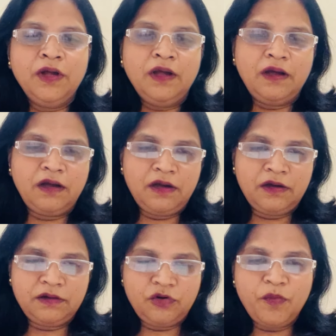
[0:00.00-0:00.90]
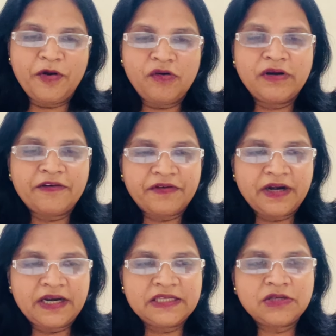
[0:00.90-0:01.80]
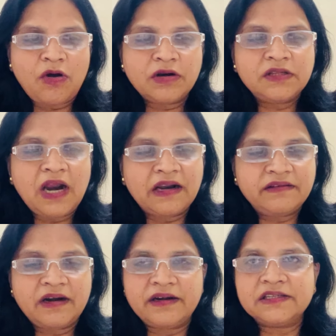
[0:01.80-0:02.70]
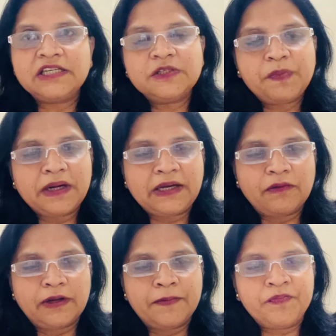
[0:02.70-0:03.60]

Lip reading: glomerulonephritis or the arthritis respectively.